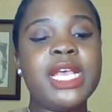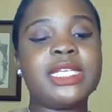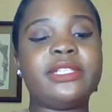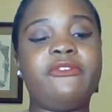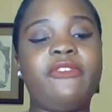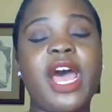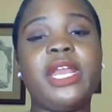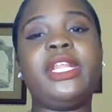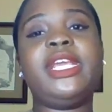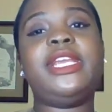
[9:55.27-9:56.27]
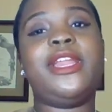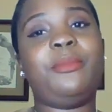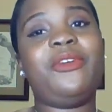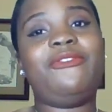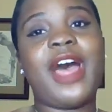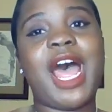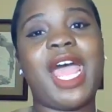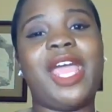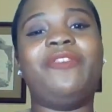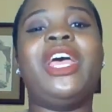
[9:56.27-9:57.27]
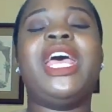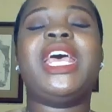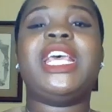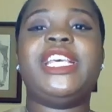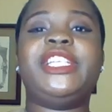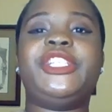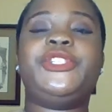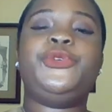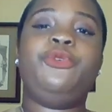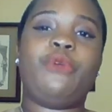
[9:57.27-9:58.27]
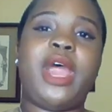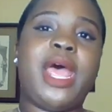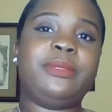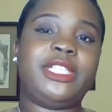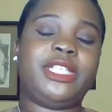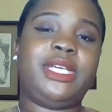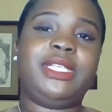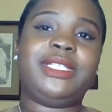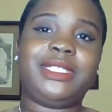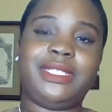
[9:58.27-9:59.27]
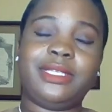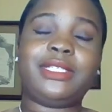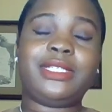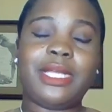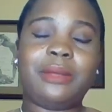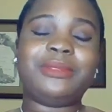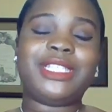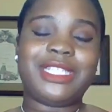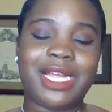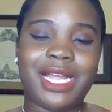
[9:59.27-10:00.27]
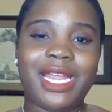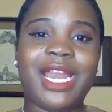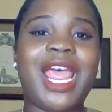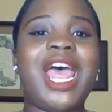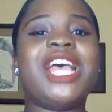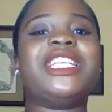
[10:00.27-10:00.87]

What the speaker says: So finally, number 5 is to grab some sun.